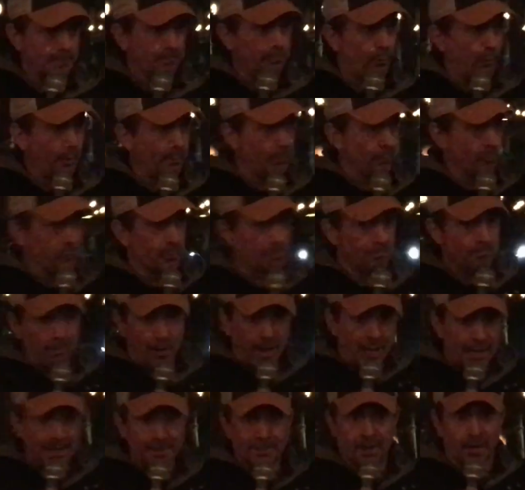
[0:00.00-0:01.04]
an appointment with
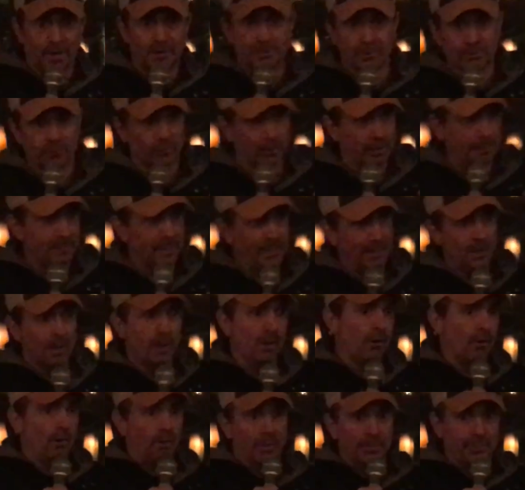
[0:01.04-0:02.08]
my Dr. Dreamy
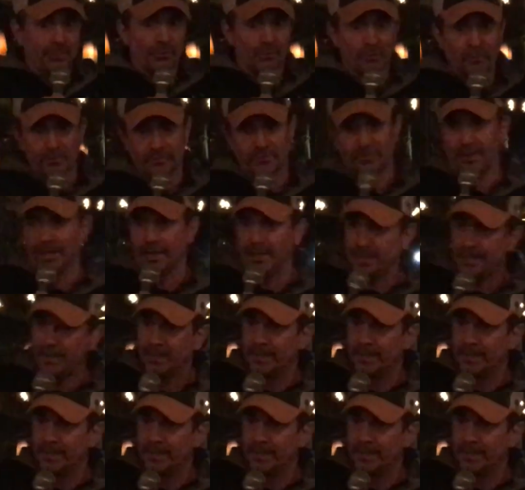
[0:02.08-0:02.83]
on Thursday.